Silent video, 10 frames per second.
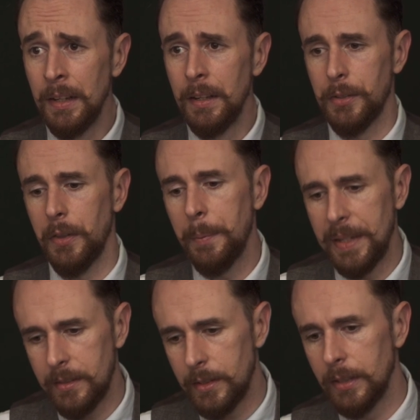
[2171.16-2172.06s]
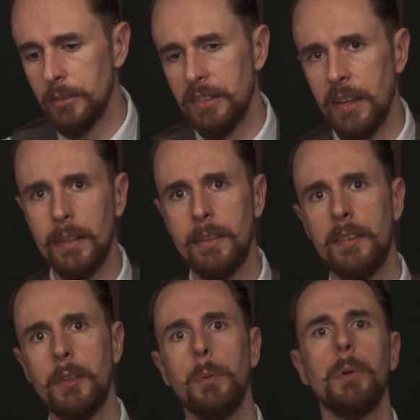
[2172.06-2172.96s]
So the best
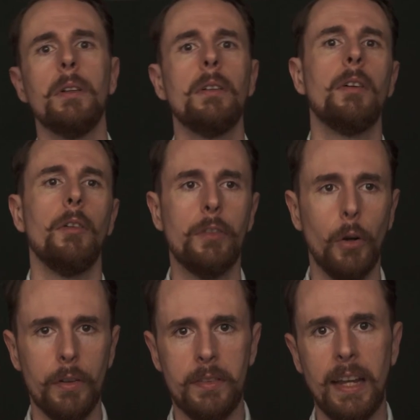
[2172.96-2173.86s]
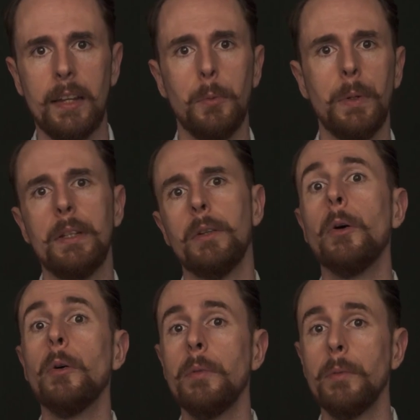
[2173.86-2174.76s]
results you will of course get when you
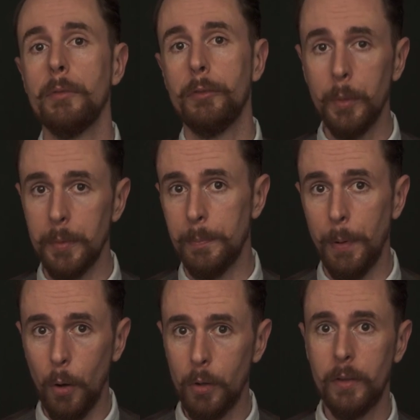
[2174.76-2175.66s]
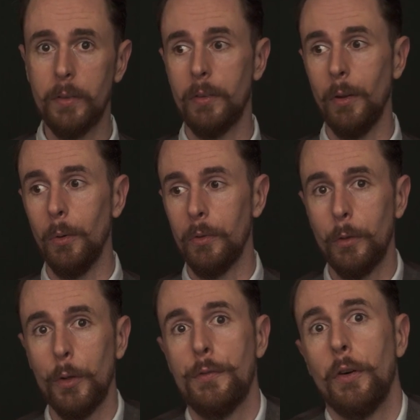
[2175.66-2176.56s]
go full bespoke. So
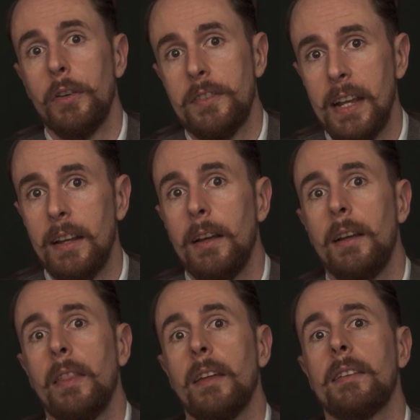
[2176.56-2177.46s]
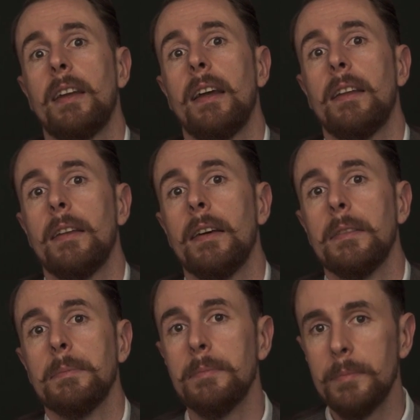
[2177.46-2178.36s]
search for a tailor that
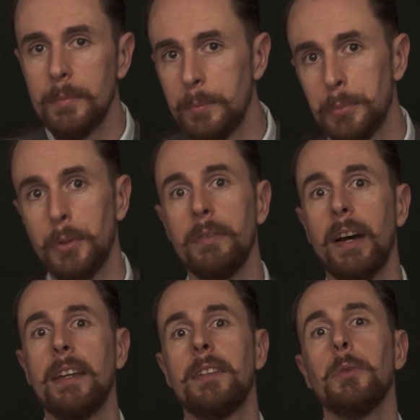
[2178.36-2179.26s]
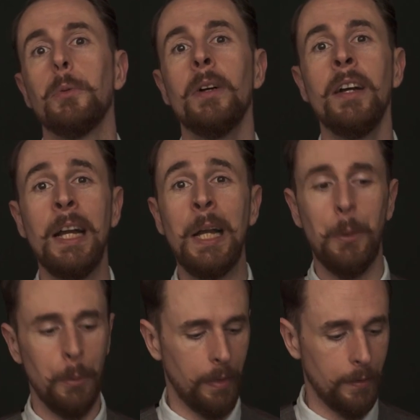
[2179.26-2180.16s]
can provide you
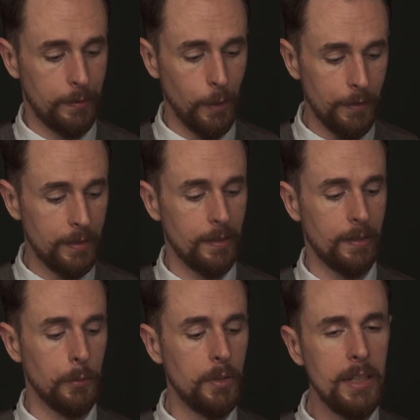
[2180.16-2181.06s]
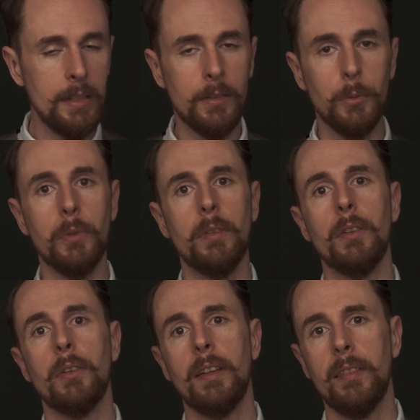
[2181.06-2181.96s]
with the services you need, who is
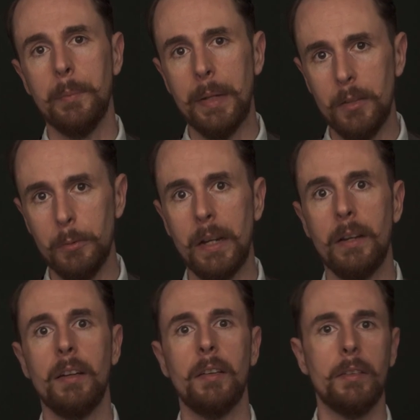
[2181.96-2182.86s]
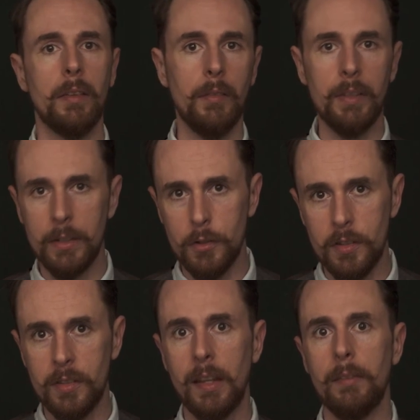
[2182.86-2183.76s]
into classic menswear and the vintage
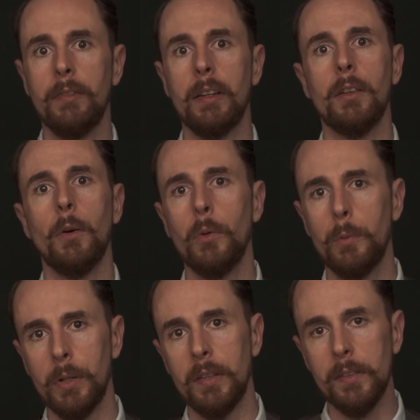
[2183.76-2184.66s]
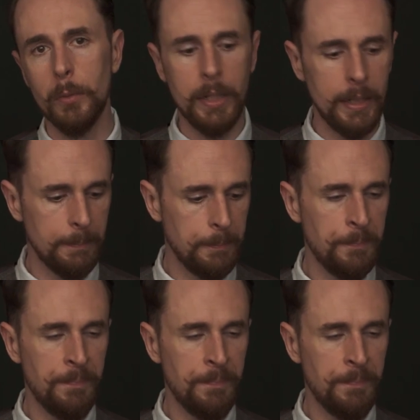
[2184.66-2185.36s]
stuff and knows what he's doing.